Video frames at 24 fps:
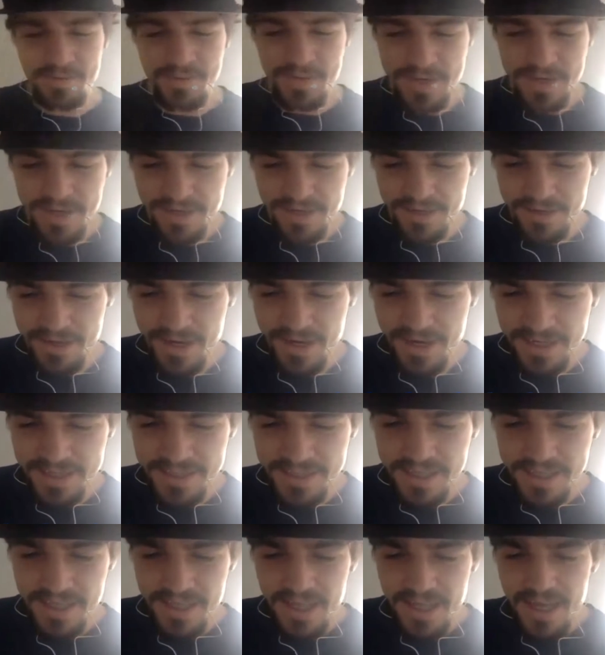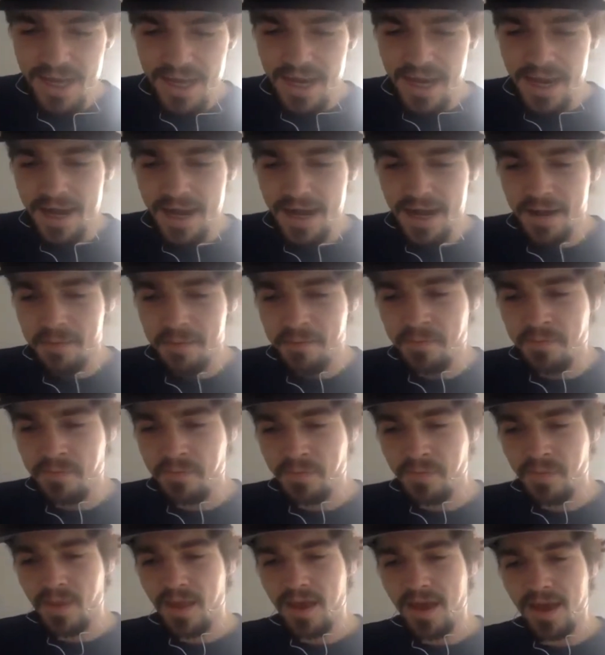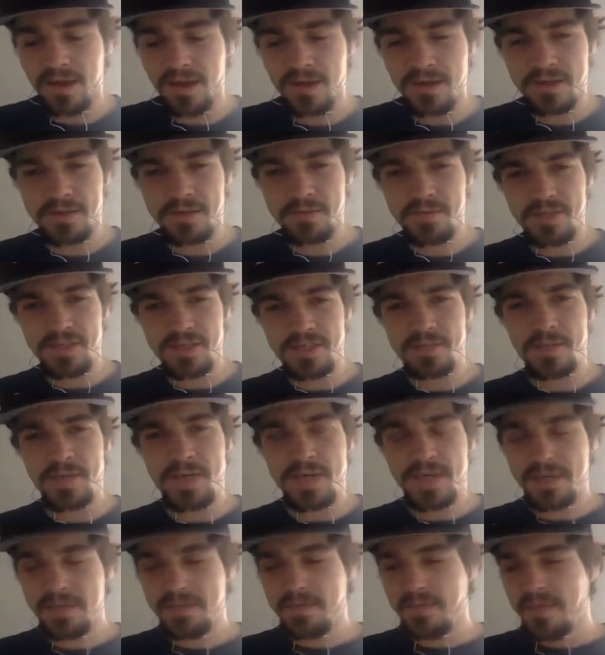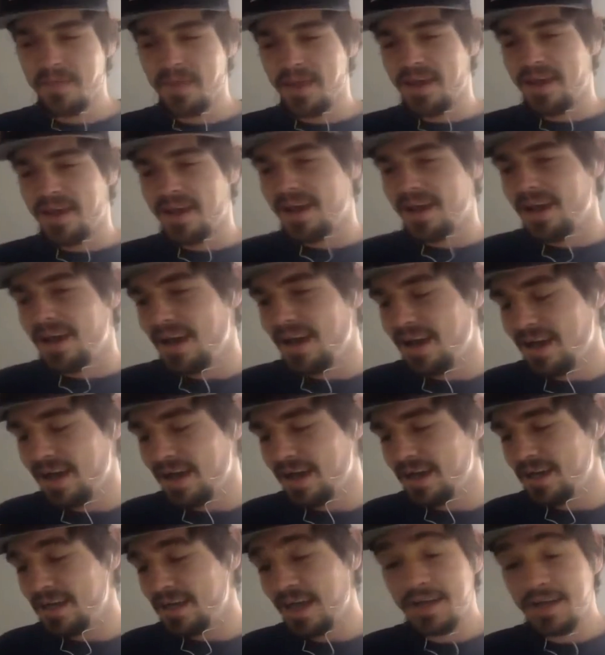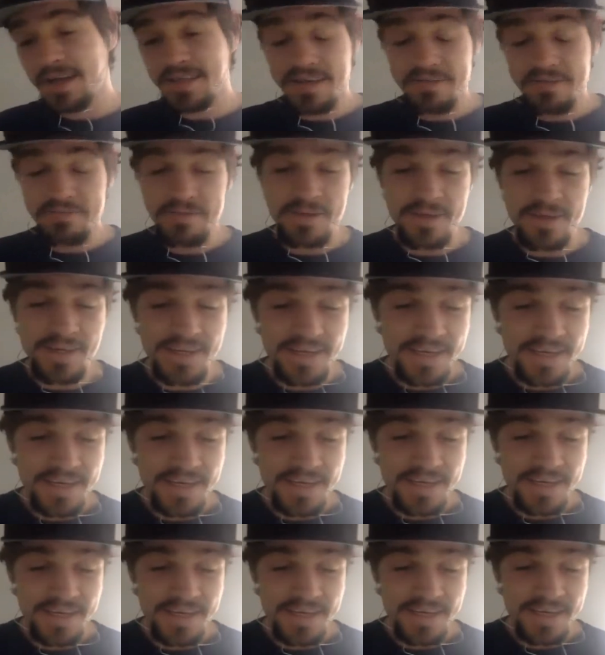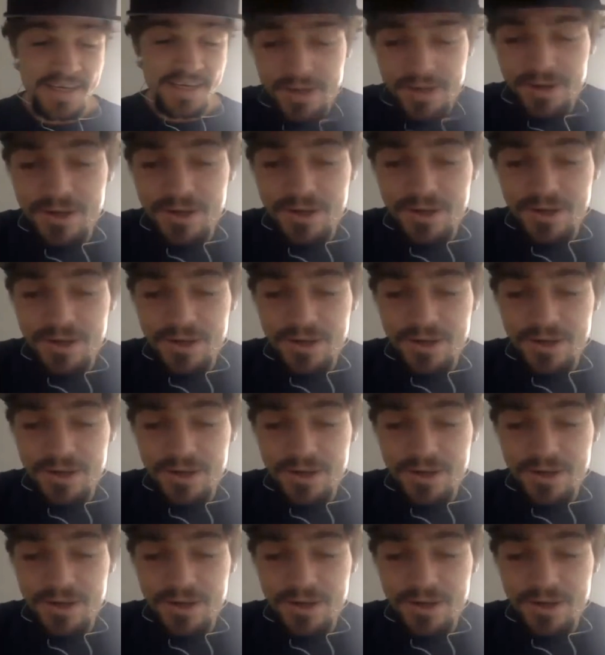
Hello, guys. Um, hello, Crypto Spa. Uh, yeah, definitely. Uh, at Lushal, you